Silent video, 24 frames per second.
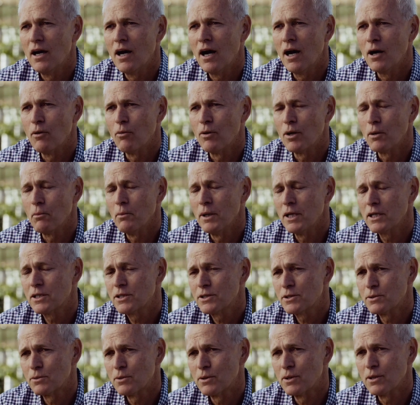I want to make
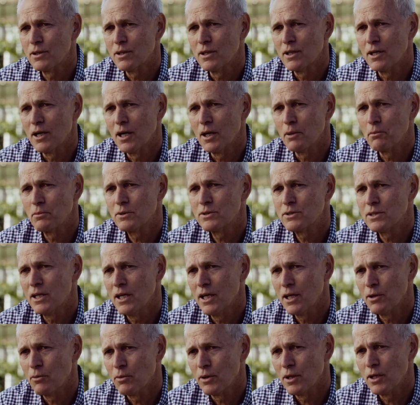sure that I'm
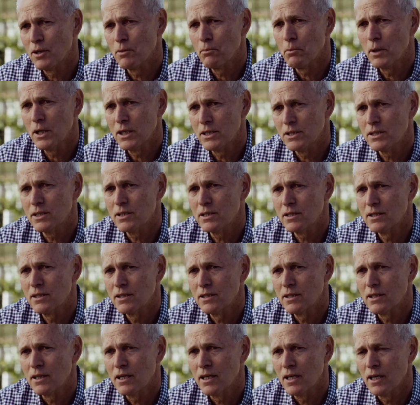staying within budget.
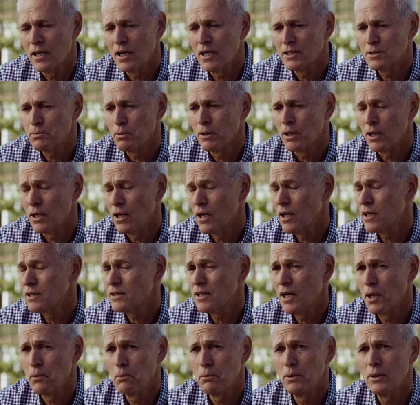And I spend a lot of
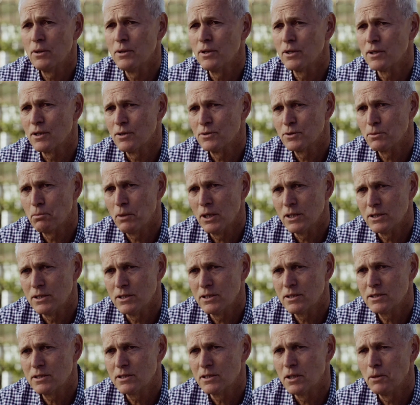time building those
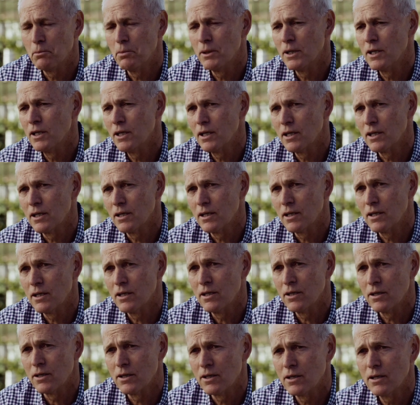budgets at the beginning of the
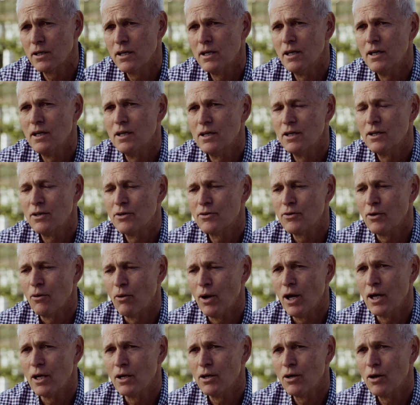year
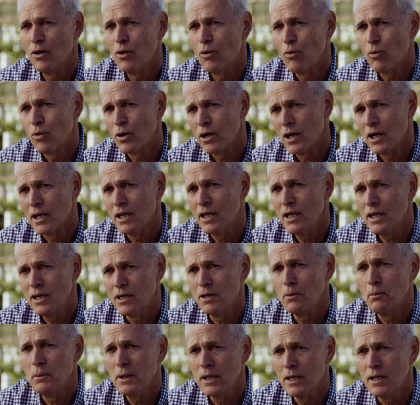so I know where I
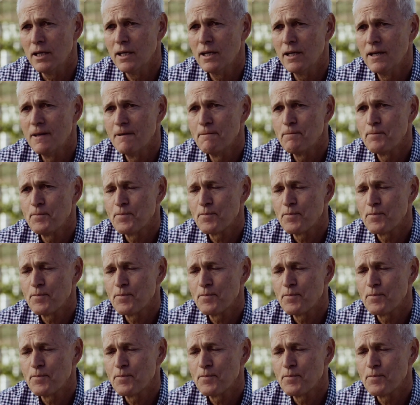need to be.